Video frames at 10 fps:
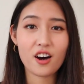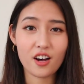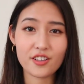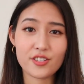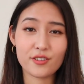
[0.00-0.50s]

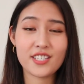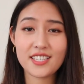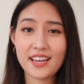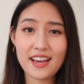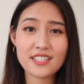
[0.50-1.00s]
Also,
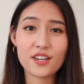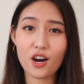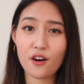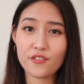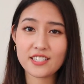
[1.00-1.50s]
TAs and
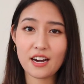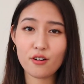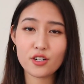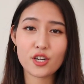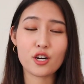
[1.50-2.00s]
office
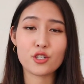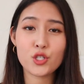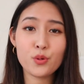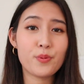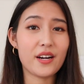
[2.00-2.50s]
hours are
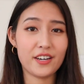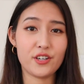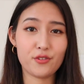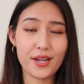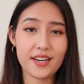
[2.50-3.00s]
super
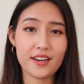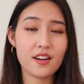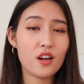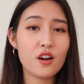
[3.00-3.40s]
underrated.